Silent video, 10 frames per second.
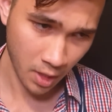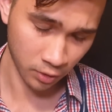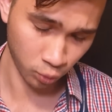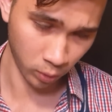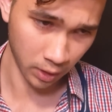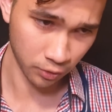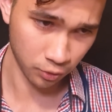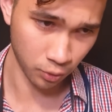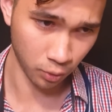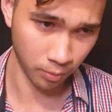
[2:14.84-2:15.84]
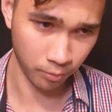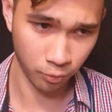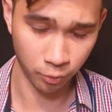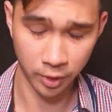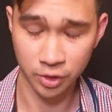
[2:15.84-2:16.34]
as well as your
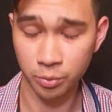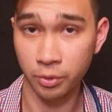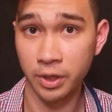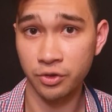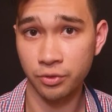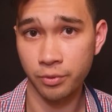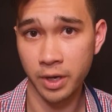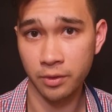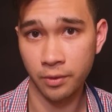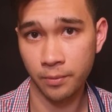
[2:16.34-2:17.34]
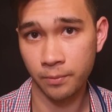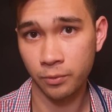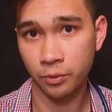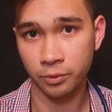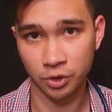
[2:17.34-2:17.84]
respiration rate,
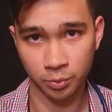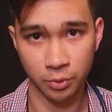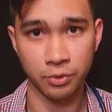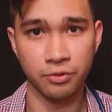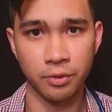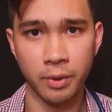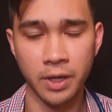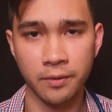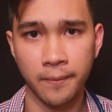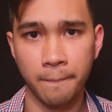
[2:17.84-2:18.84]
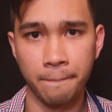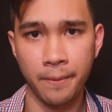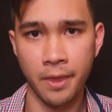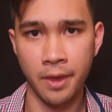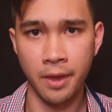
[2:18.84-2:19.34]
respiratory rate,
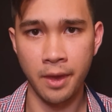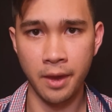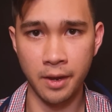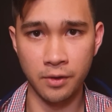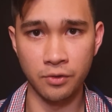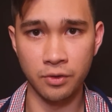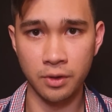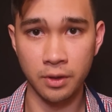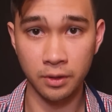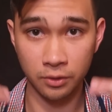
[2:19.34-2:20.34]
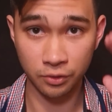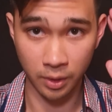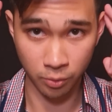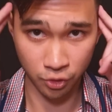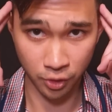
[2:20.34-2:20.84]
and
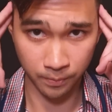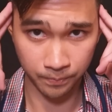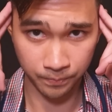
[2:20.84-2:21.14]
temperature.